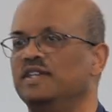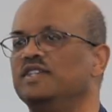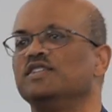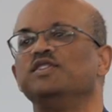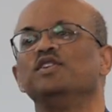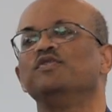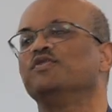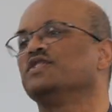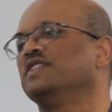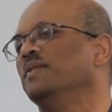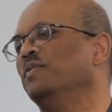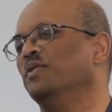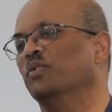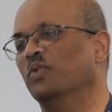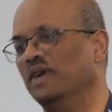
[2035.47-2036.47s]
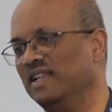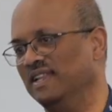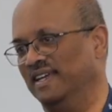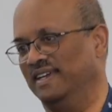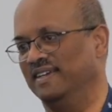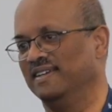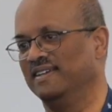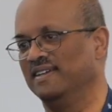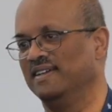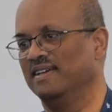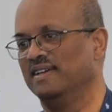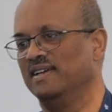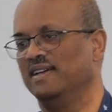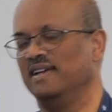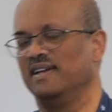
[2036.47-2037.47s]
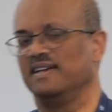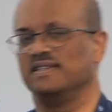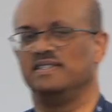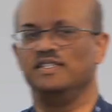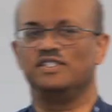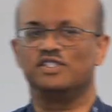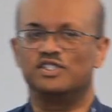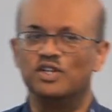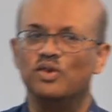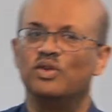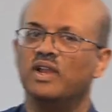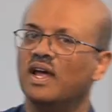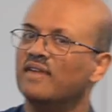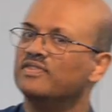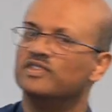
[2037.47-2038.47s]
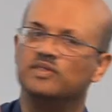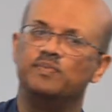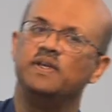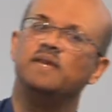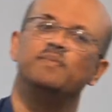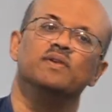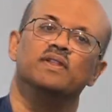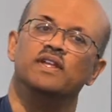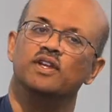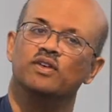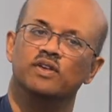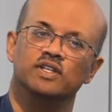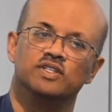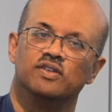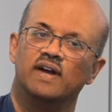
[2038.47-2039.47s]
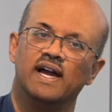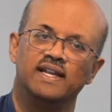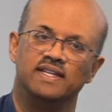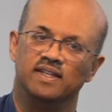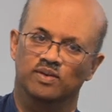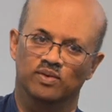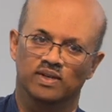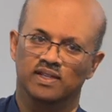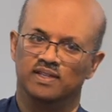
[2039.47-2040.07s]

He's just looking for someone willing because he so loves the people that you're interacting